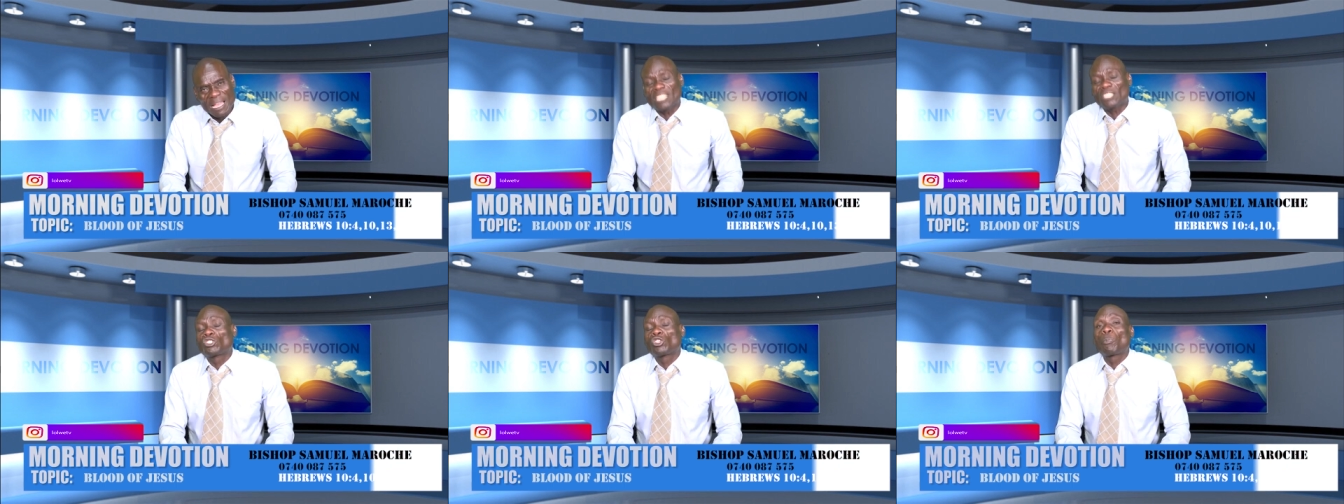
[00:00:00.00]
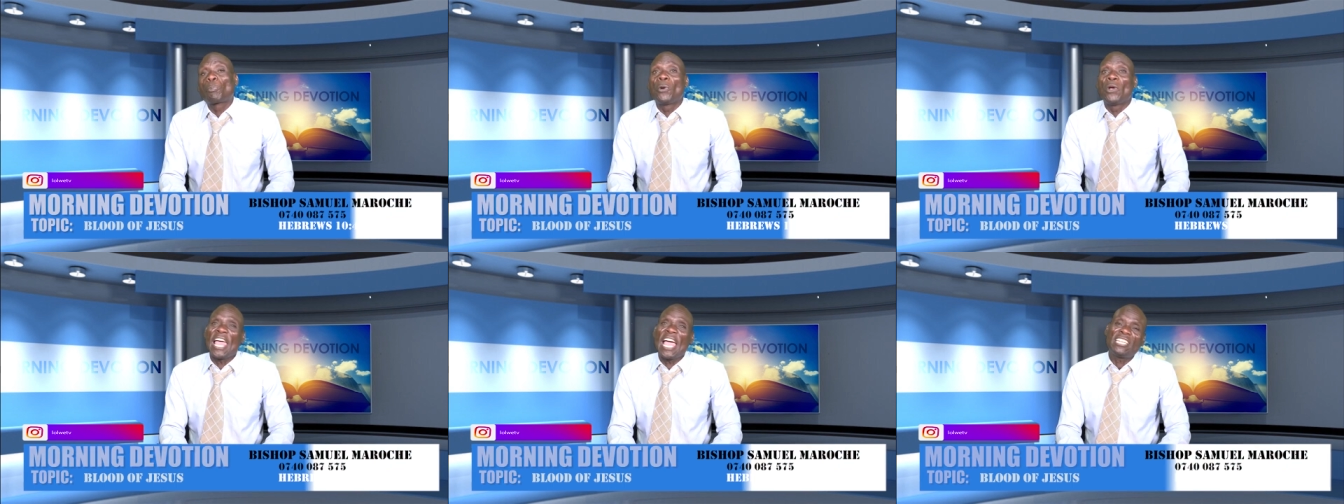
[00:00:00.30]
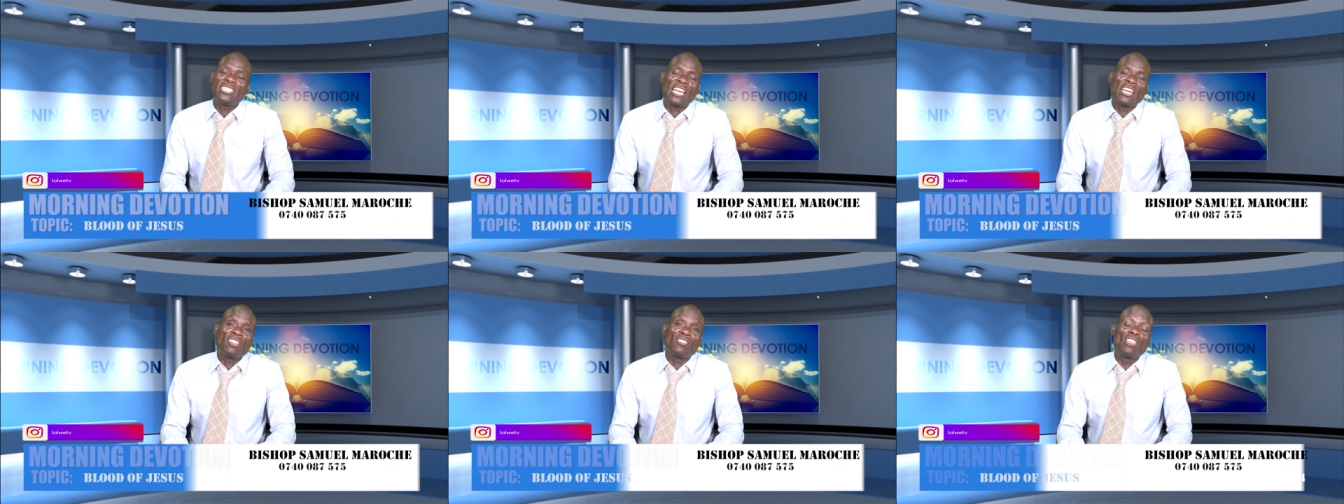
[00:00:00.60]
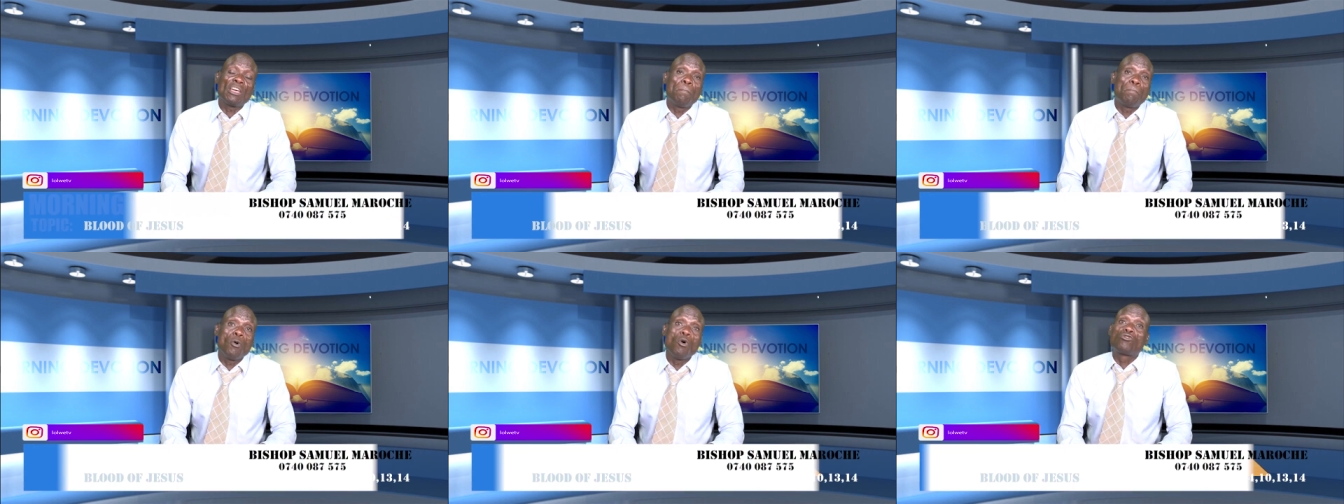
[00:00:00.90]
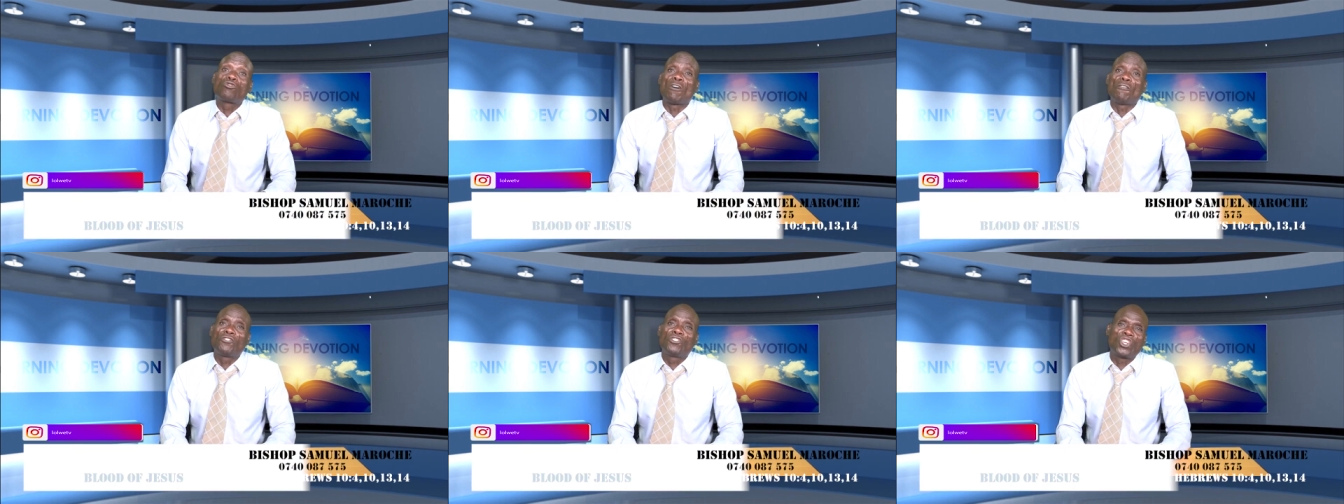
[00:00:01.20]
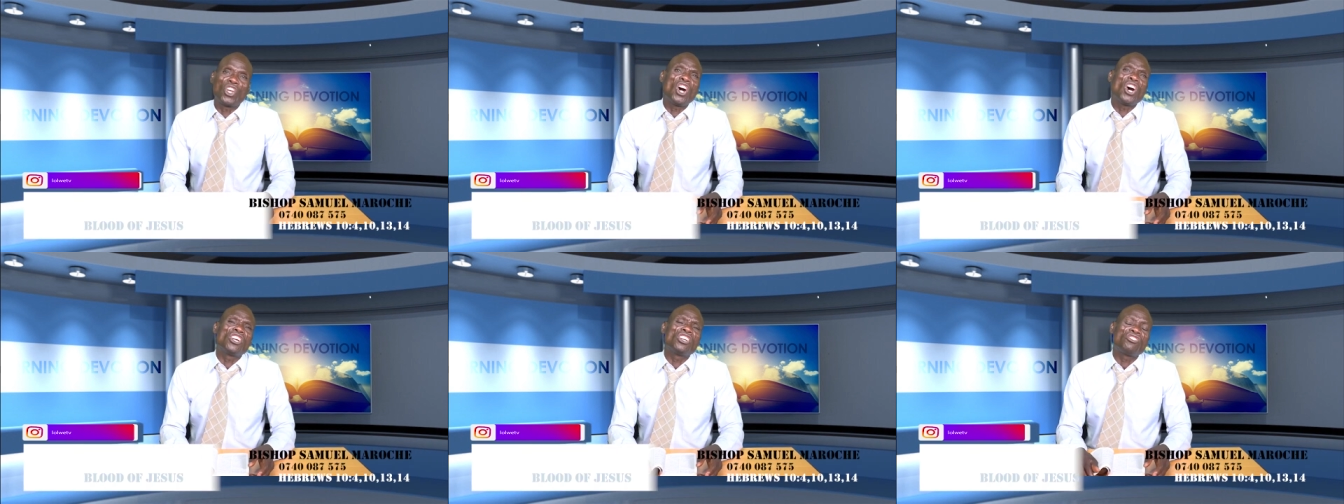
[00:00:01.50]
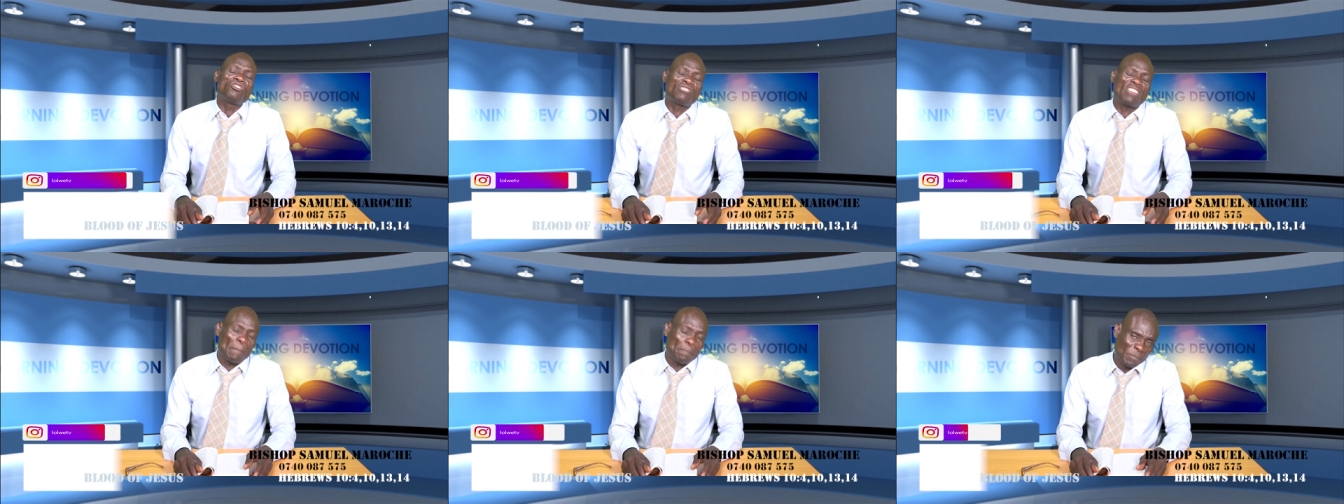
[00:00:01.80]
as stipulated in the book of
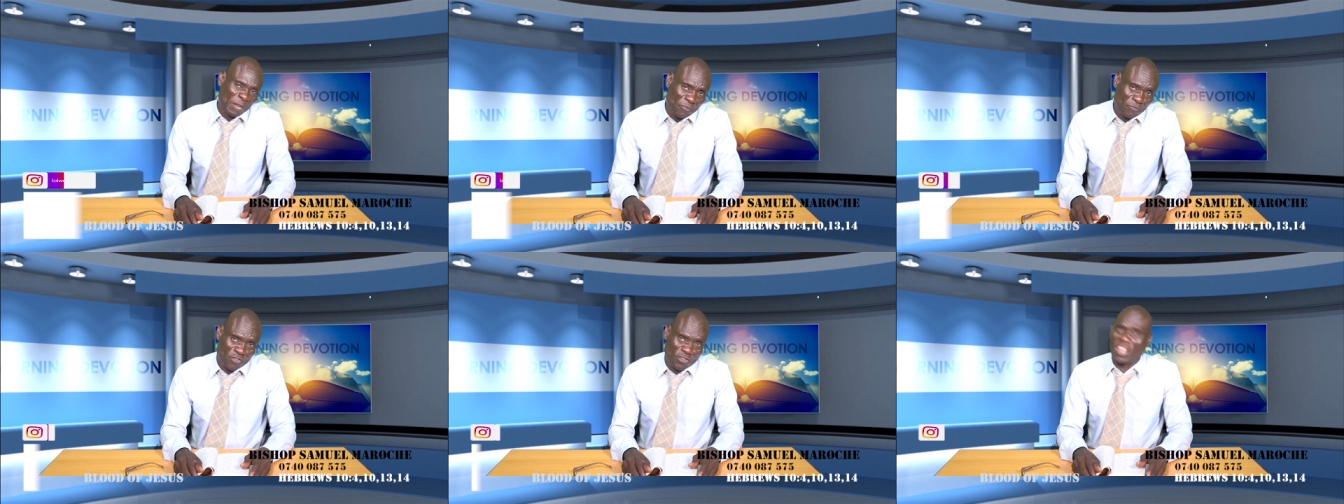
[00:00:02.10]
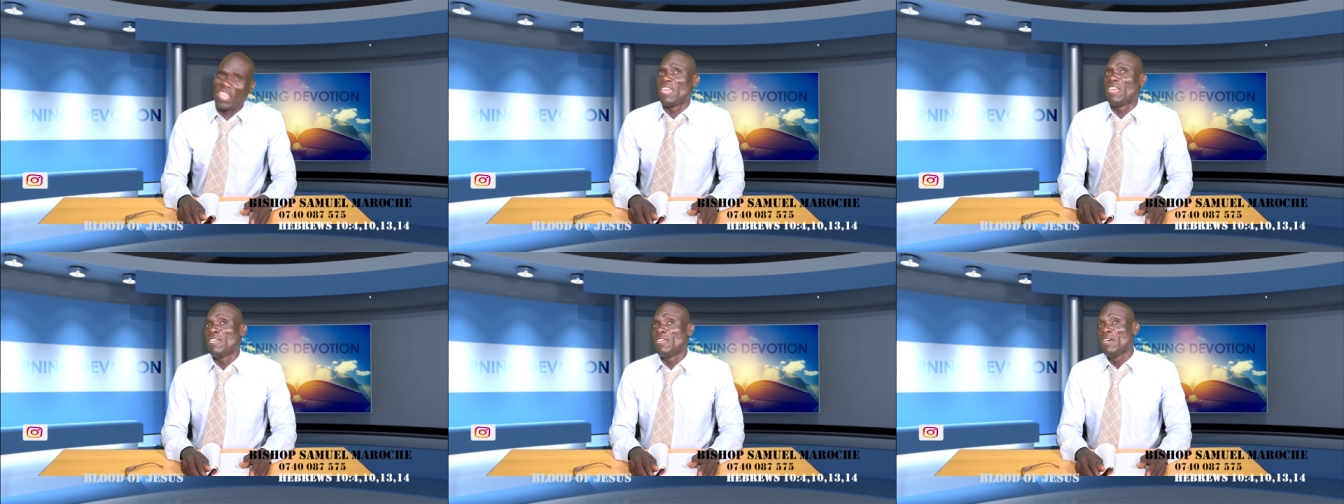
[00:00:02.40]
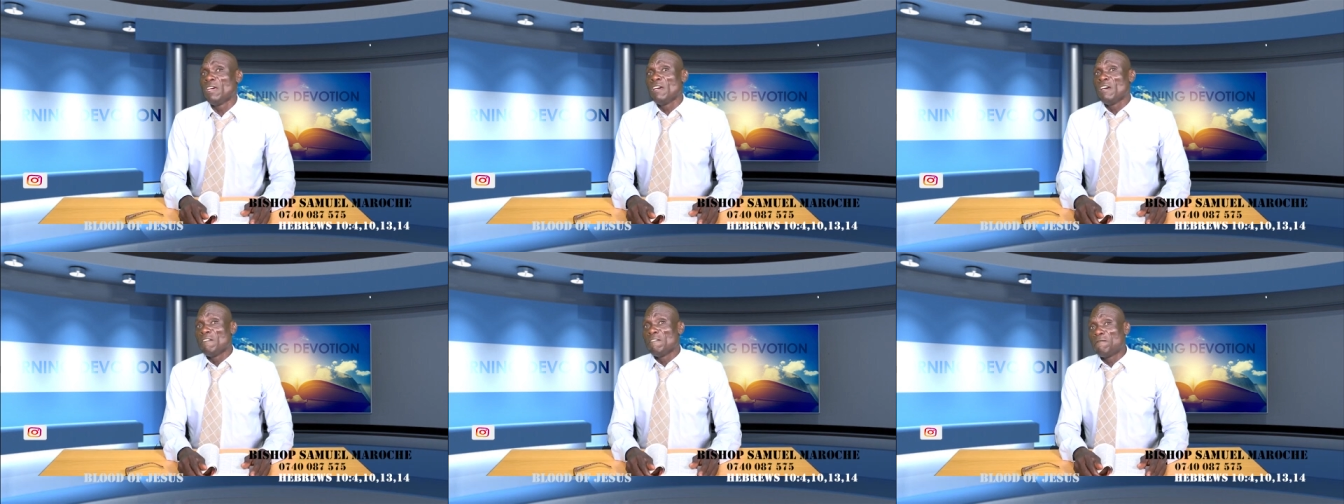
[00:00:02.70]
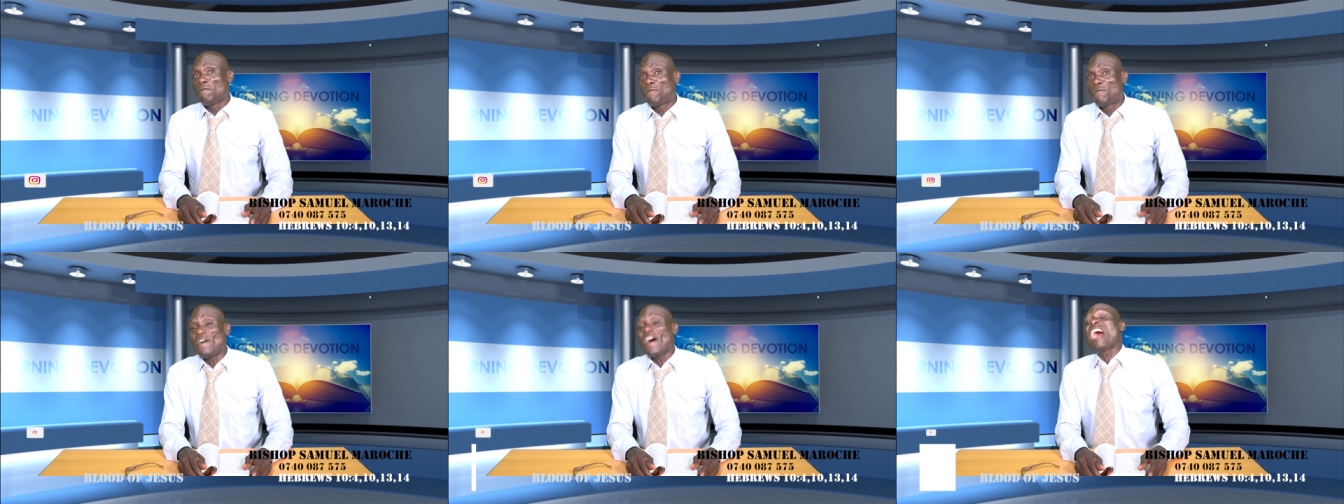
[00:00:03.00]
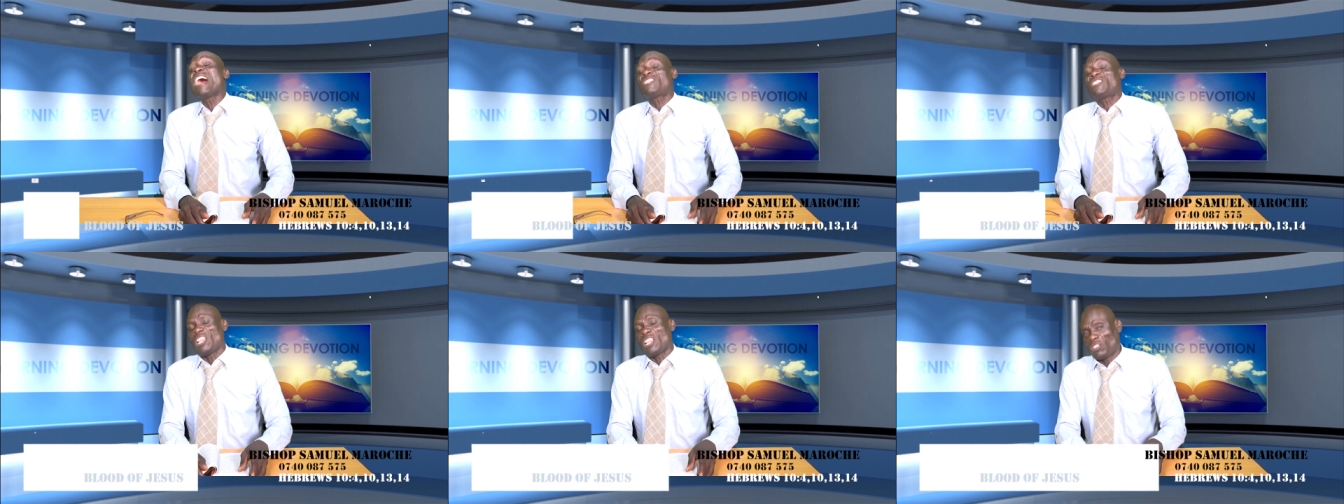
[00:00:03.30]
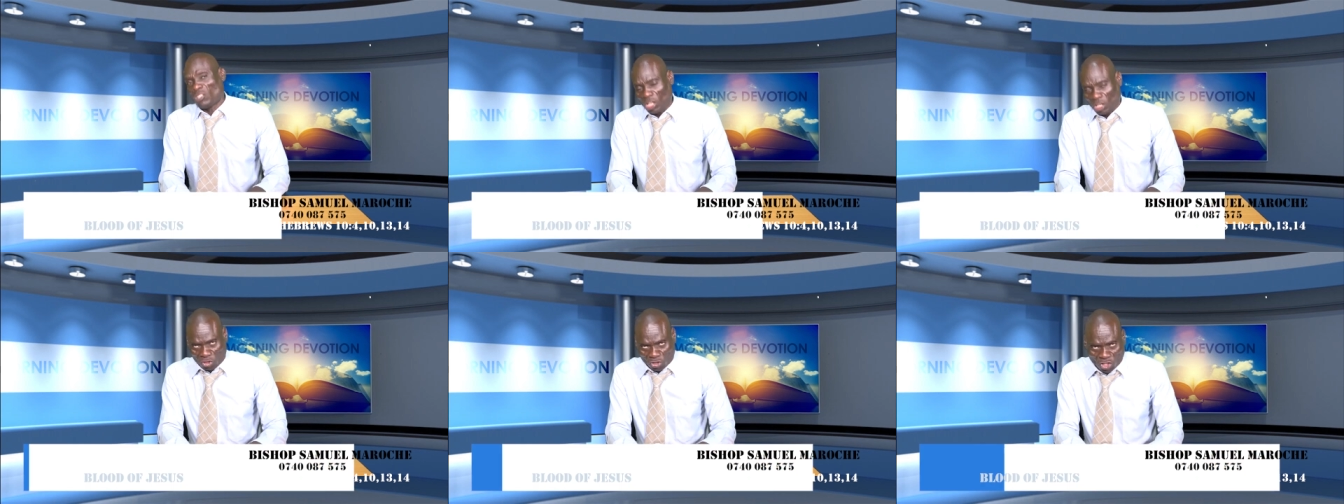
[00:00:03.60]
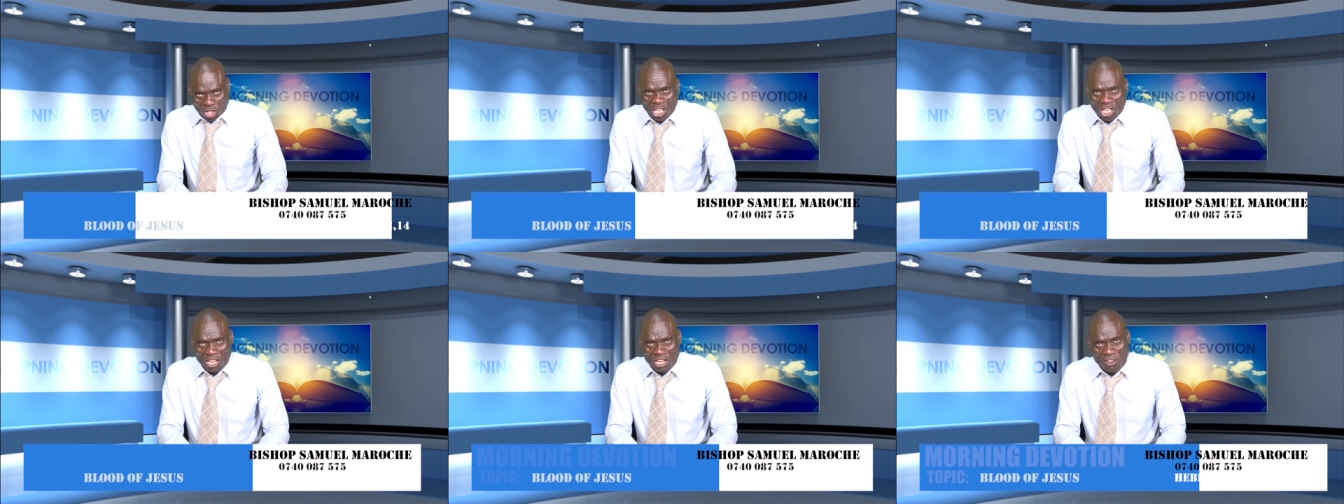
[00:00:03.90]
John, chapter 3, verse
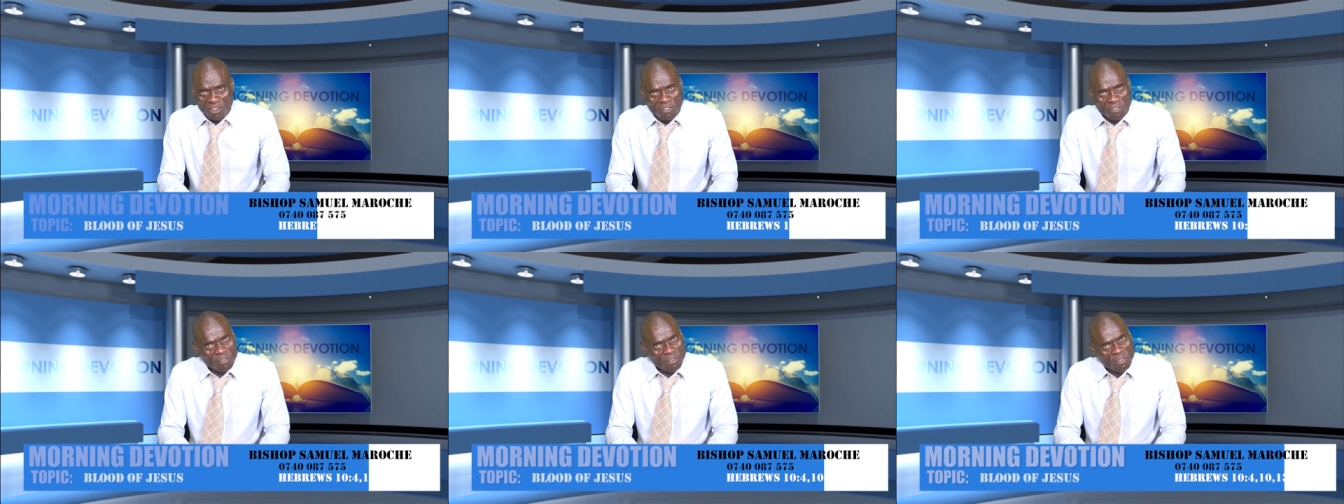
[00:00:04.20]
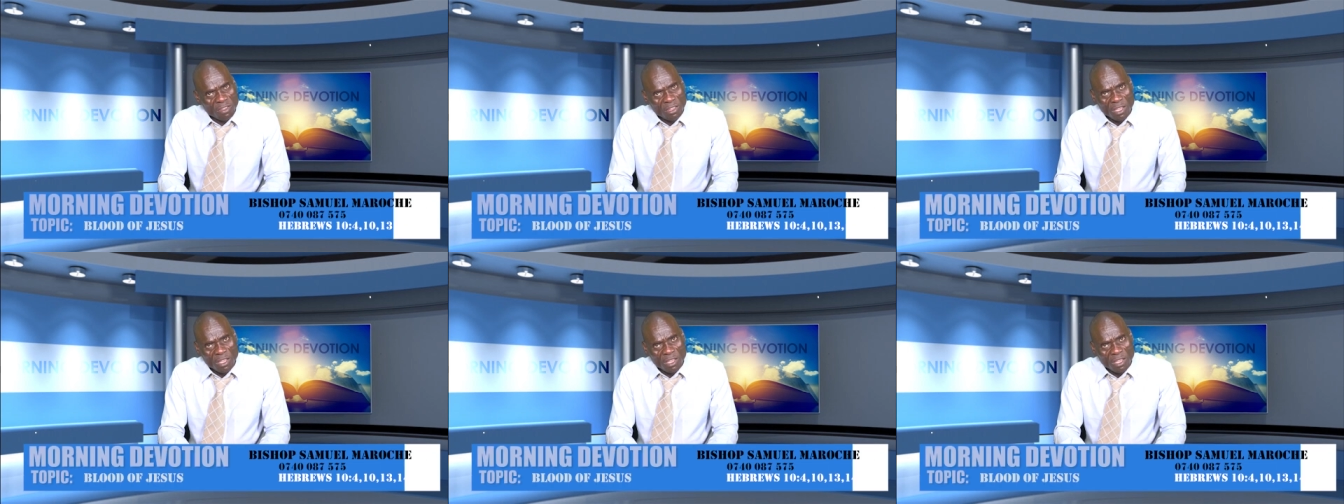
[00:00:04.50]
16,